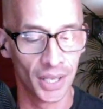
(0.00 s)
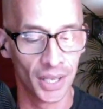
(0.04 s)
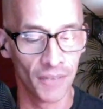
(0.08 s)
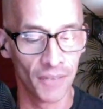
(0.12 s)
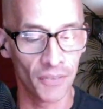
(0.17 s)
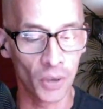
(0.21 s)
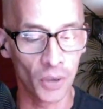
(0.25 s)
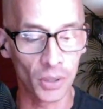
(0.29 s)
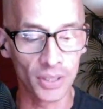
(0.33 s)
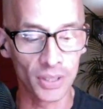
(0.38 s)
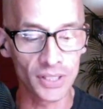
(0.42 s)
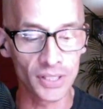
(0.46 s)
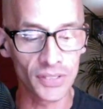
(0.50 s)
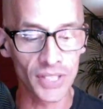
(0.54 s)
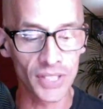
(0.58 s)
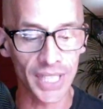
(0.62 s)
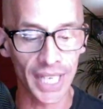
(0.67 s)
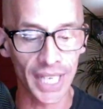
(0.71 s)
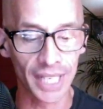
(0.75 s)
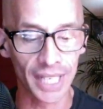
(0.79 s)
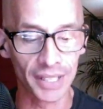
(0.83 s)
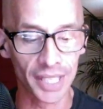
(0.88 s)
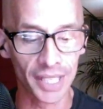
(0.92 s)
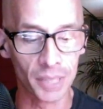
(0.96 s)
Photos of the
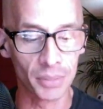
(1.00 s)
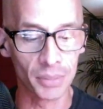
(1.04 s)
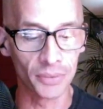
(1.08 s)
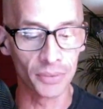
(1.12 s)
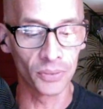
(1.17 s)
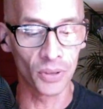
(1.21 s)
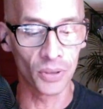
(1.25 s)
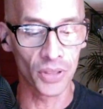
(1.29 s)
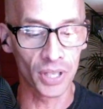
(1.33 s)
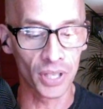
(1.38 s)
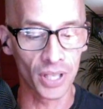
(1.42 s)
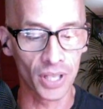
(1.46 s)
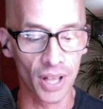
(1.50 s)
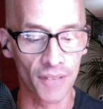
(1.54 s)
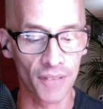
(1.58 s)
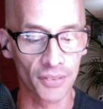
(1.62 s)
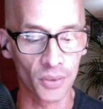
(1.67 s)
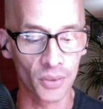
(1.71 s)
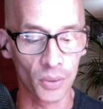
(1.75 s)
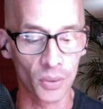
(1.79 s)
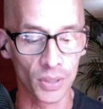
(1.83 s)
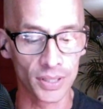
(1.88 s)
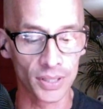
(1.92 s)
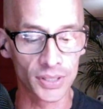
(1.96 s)
area before the golf
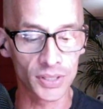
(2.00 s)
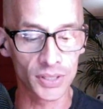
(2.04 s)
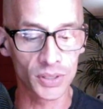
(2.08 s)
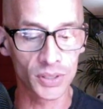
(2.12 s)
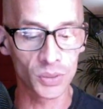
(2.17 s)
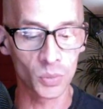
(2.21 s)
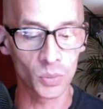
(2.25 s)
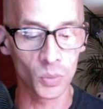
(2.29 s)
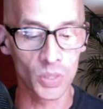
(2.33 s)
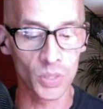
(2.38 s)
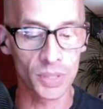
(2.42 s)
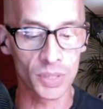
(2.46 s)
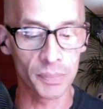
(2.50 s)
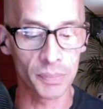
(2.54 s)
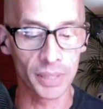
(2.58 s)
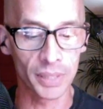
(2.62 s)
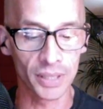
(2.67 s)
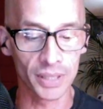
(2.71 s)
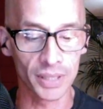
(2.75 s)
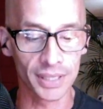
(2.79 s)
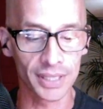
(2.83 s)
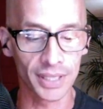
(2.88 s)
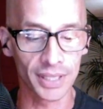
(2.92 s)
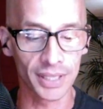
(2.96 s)
course was
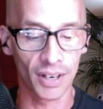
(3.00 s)
built